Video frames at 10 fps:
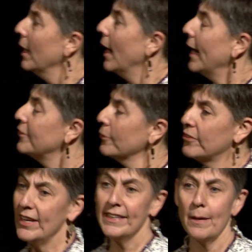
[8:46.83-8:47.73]
I don't
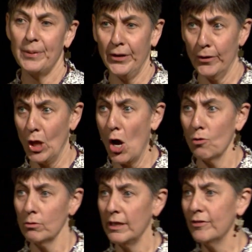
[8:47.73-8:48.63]
stand up here
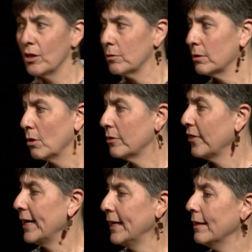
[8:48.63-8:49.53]
alone, even though it looks
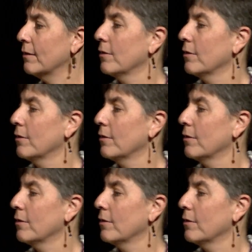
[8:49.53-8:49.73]
like it, although